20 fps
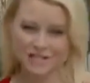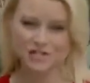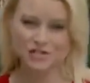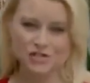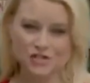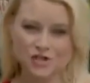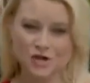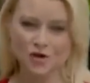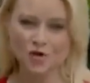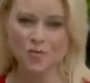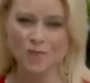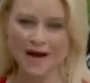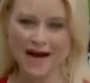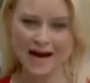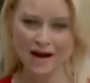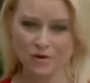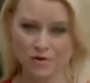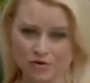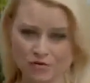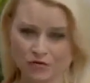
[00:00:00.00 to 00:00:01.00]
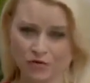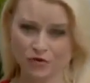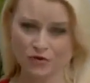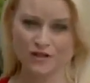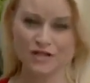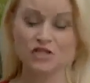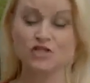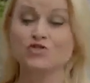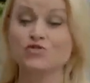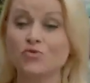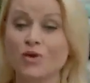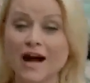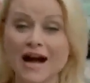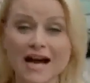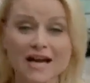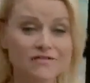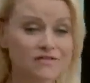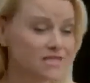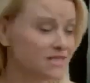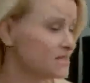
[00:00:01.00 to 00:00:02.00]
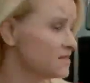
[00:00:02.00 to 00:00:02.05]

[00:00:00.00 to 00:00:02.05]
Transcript: it is so powerful that it drives